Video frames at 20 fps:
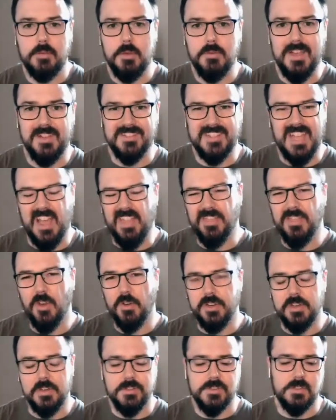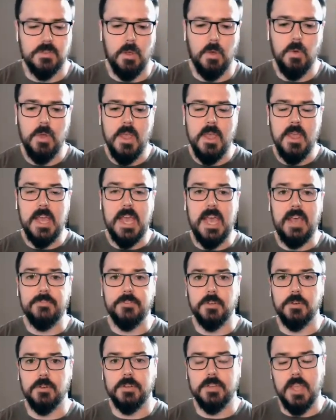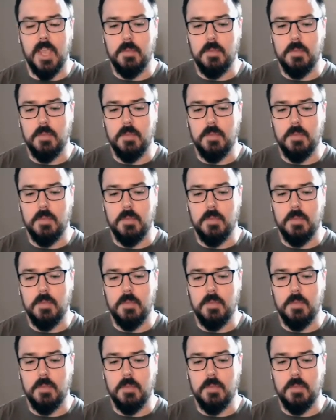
probably around 10:30 or so after